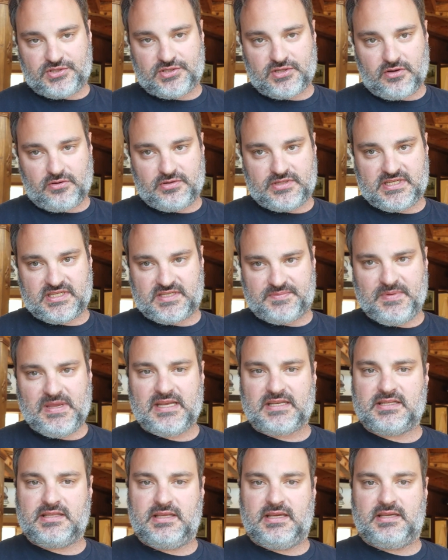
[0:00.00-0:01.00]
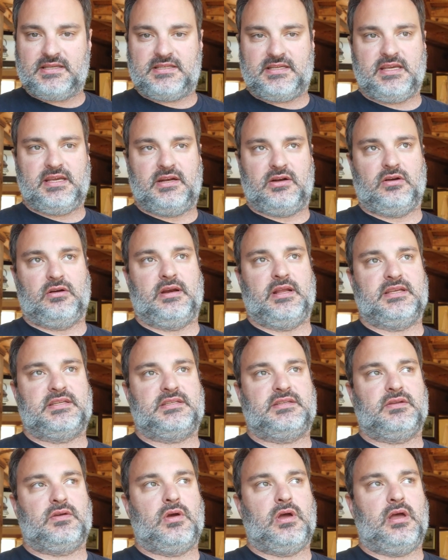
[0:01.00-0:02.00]
So to speak to this in
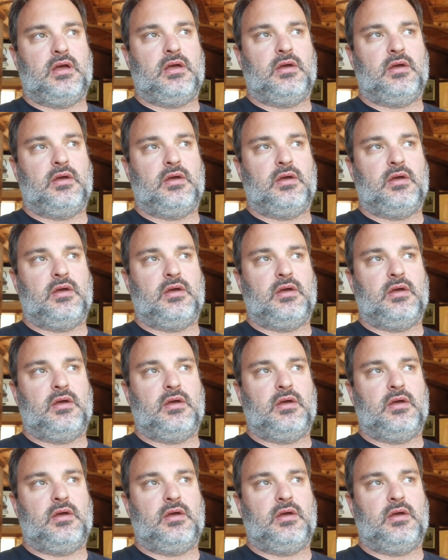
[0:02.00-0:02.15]
earnest,